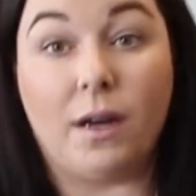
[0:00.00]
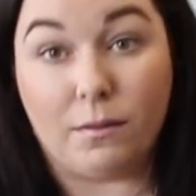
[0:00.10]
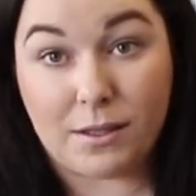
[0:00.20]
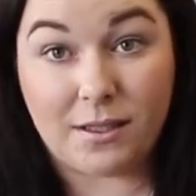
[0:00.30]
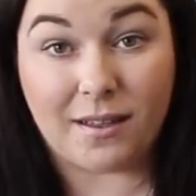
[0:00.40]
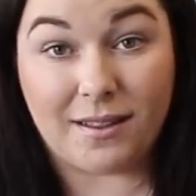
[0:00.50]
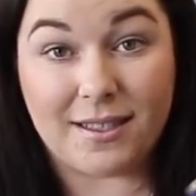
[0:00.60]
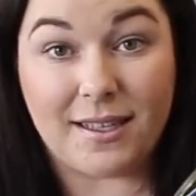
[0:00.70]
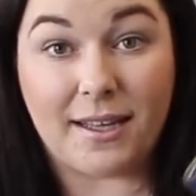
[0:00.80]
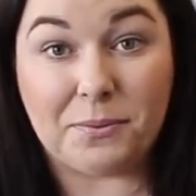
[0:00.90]
When I was sick
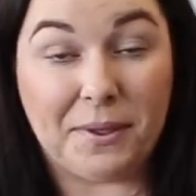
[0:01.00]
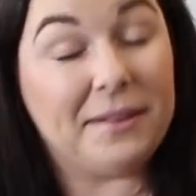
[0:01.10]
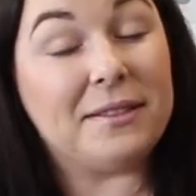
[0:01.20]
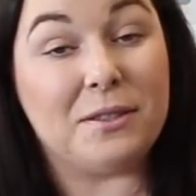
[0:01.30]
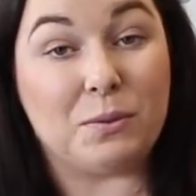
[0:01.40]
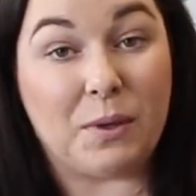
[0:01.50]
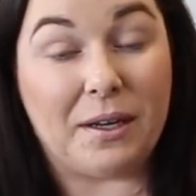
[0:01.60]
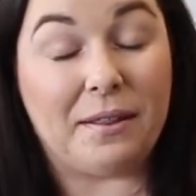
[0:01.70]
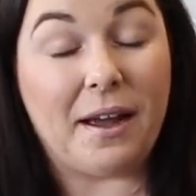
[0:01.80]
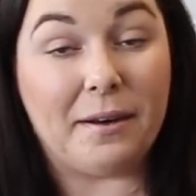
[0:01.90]
this last week, this is
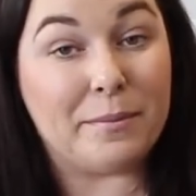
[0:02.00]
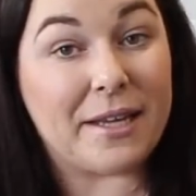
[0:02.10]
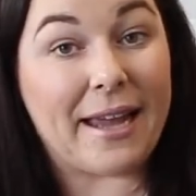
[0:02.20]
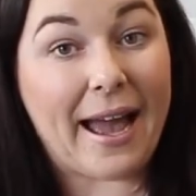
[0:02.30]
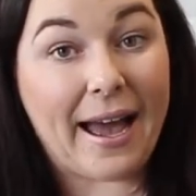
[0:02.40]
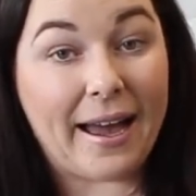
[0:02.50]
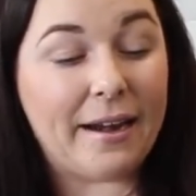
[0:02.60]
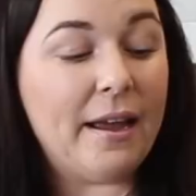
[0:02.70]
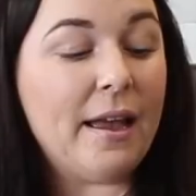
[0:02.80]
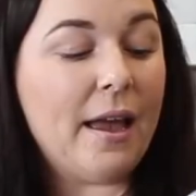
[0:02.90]
one of the items I
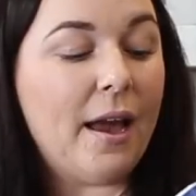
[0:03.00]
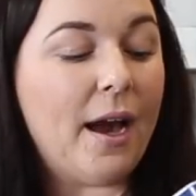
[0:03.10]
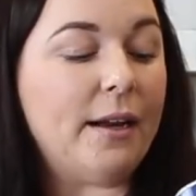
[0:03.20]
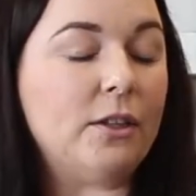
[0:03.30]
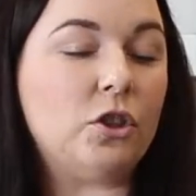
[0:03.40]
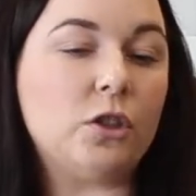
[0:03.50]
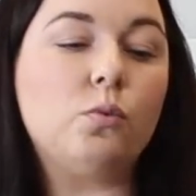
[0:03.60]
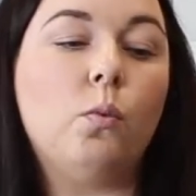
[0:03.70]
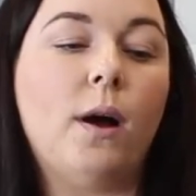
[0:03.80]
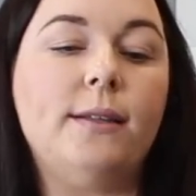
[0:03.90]
had, and it
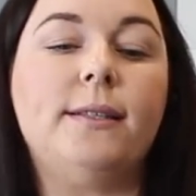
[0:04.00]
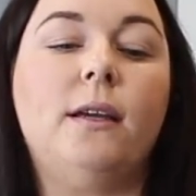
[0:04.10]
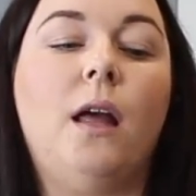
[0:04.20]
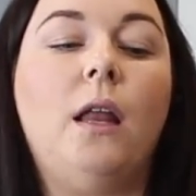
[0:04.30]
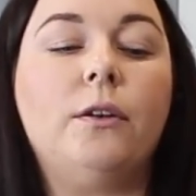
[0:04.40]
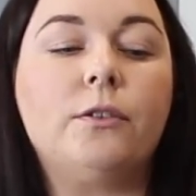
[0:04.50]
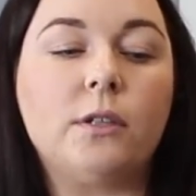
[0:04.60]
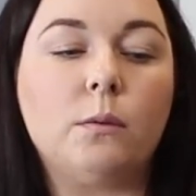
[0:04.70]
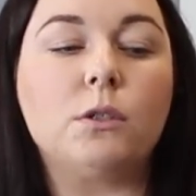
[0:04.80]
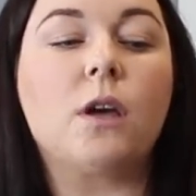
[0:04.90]
just
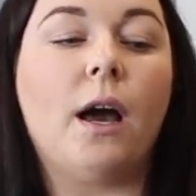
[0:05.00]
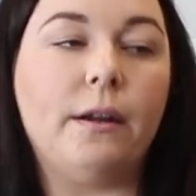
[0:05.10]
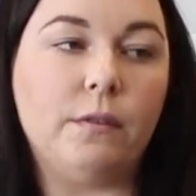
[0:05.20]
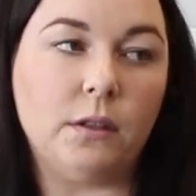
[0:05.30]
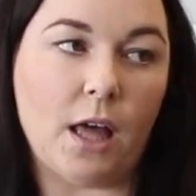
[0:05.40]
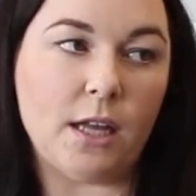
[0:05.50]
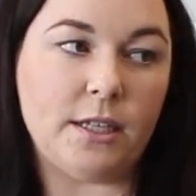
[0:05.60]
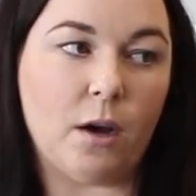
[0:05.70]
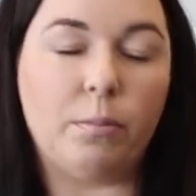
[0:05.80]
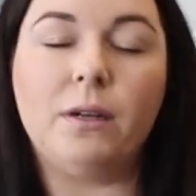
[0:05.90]
wasn't, it was kind of a
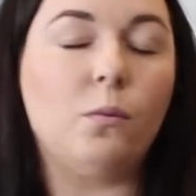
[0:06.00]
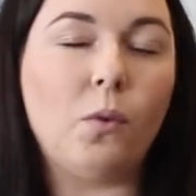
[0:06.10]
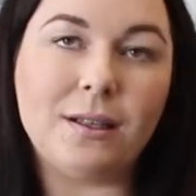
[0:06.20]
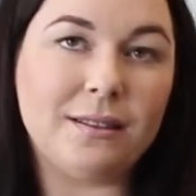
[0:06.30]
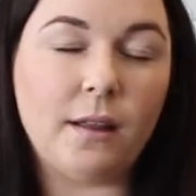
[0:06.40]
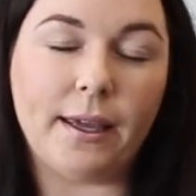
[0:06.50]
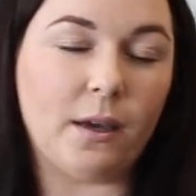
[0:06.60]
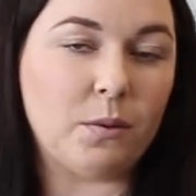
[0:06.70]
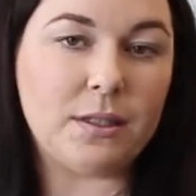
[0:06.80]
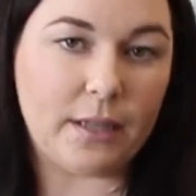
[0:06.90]
letdown, but it wasn't like it was